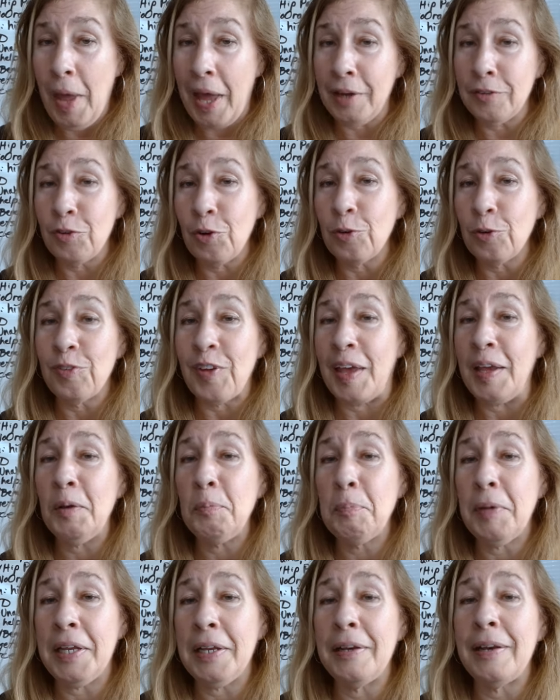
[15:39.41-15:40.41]

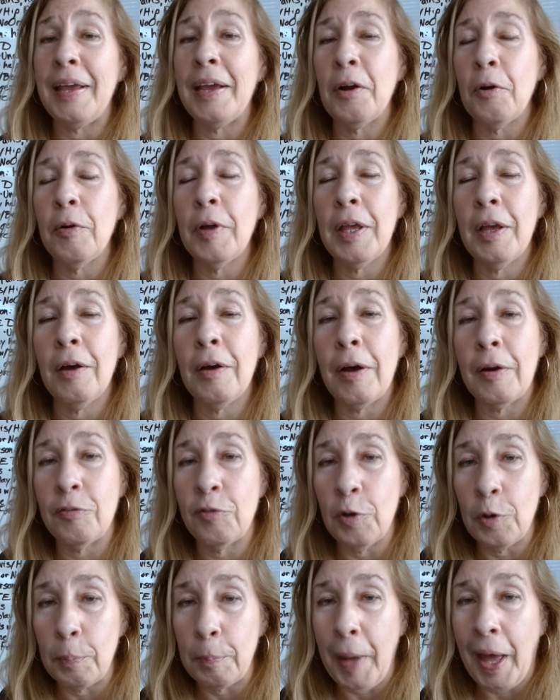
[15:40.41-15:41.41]
entertainment area of
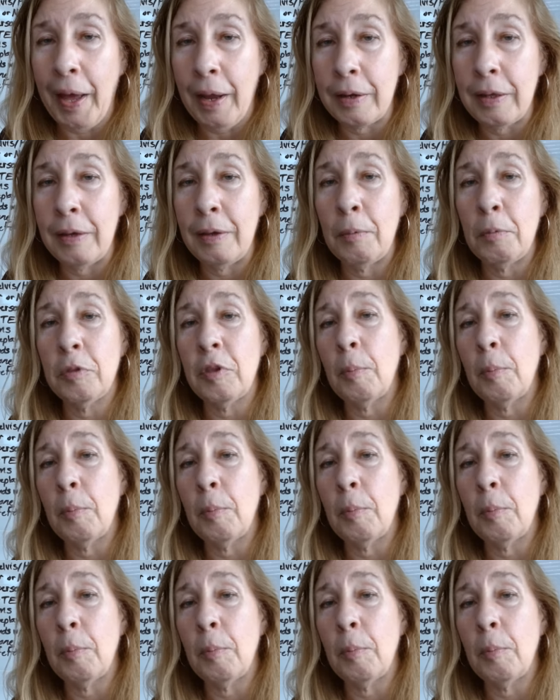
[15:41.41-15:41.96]
your body,